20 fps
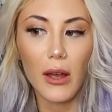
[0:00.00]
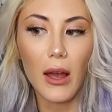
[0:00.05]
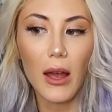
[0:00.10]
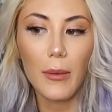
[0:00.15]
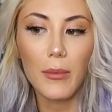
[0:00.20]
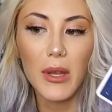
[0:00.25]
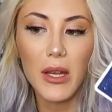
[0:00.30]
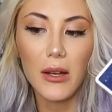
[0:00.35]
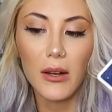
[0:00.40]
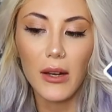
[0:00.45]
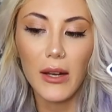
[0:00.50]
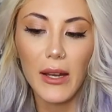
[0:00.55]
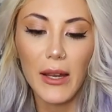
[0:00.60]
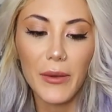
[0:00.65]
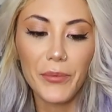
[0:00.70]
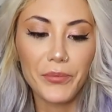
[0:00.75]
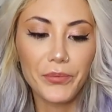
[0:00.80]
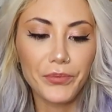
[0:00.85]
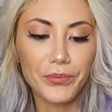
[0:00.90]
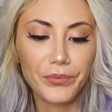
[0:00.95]
I'm
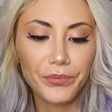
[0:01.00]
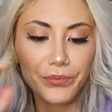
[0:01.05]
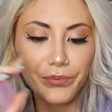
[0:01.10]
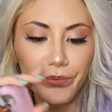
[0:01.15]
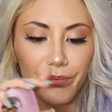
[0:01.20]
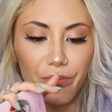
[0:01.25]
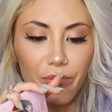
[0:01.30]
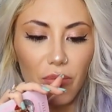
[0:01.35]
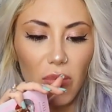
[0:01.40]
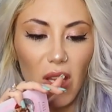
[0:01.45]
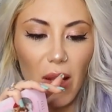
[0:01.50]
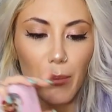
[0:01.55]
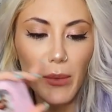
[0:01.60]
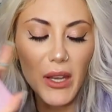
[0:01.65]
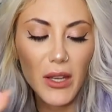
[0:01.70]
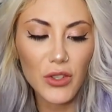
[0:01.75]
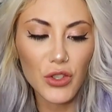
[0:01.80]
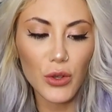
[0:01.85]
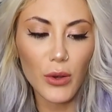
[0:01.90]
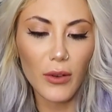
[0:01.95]
hearing
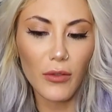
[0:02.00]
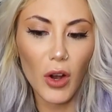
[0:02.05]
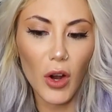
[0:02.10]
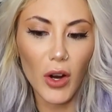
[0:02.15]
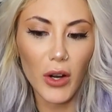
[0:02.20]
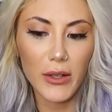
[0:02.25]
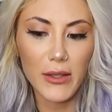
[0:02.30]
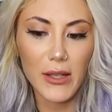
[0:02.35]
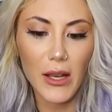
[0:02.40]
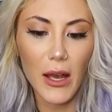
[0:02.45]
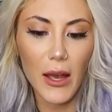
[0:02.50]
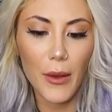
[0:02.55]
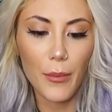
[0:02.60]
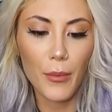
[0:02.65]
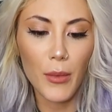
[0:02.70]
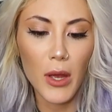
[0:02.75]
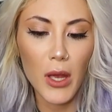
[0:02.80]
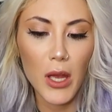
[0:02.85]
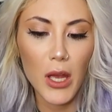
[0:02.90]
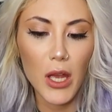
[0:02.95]
because you have a hard
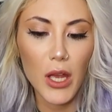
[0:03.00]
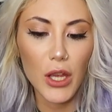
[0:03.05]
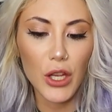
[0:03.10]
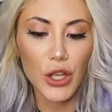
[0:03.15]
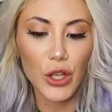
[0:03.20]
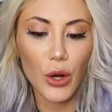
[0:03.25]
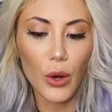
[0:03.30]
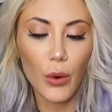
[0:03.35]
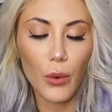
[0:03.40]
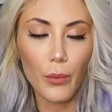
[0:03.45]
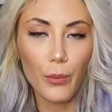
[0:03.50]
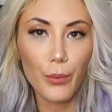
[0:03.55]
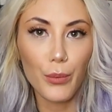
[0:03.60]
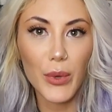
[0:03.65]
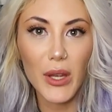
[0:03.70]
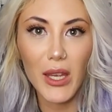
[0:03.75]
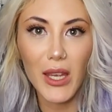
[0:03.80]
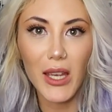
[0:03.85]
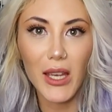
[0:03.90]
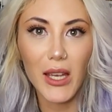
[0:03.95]
time, you know,
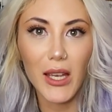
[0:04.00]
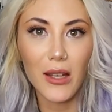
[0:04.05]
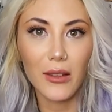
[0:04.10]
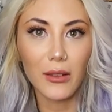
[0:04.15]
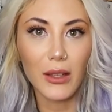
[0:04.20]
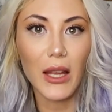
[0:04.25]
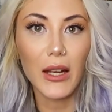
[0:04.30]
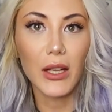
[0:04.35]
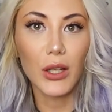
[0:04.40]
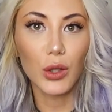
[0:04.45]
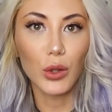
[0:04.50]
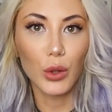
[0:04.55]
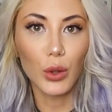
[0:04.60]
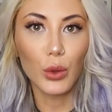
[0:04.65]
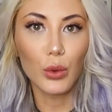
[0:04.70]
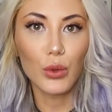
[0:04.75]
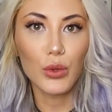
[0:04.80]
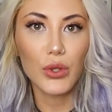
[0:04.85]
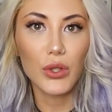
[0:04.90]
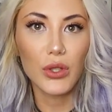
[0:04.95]
being letting
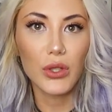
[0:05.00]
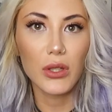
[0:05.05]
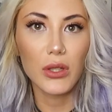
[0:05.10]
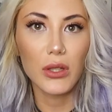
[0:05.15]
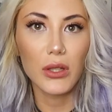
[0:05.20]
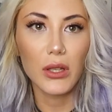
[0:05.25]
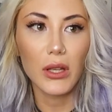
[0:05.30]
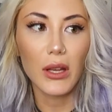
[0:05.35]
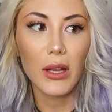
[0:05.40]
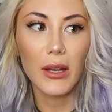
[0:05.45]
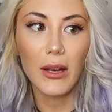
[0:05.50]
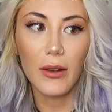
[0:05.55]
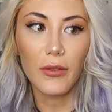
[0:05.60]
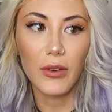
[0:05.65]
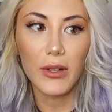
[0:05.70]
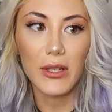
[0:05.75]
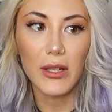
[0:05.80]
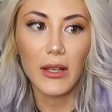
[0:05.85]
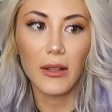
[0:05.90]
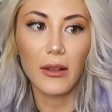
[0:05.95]
loose in
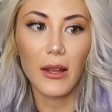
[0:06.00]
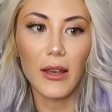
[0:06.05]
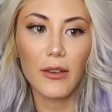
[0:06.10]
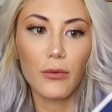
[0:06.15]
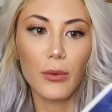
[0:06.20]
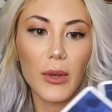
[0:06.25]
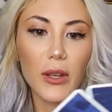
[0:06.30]
everyday life.